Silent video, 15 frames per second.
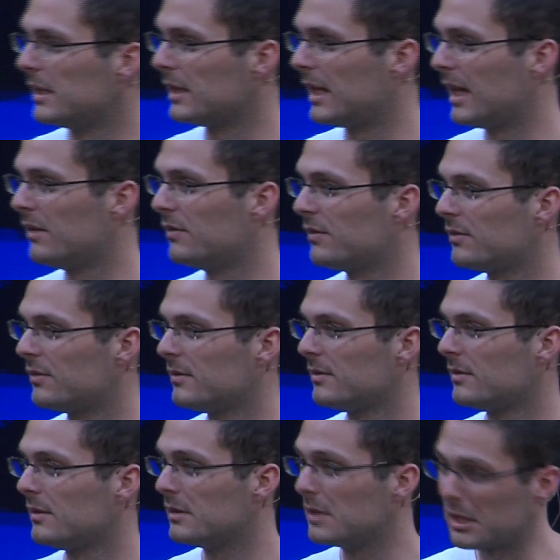in life.
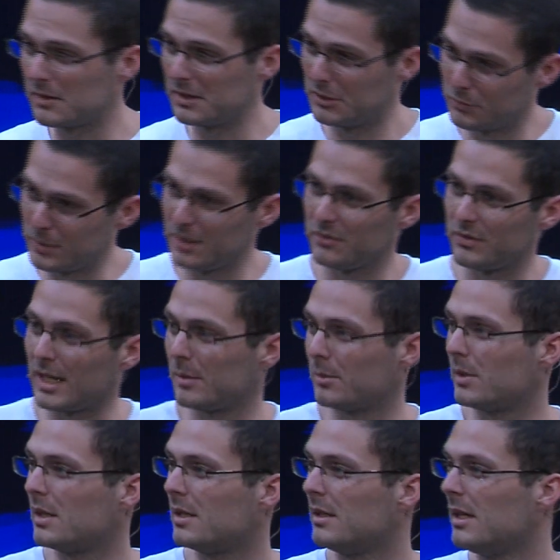Nothing really
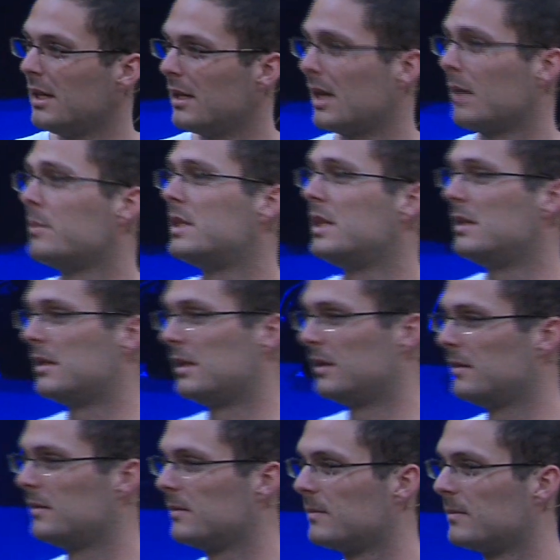valuable comes easy.
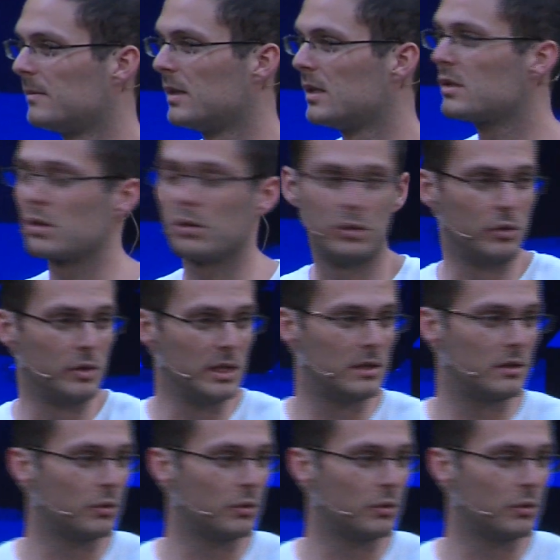So you need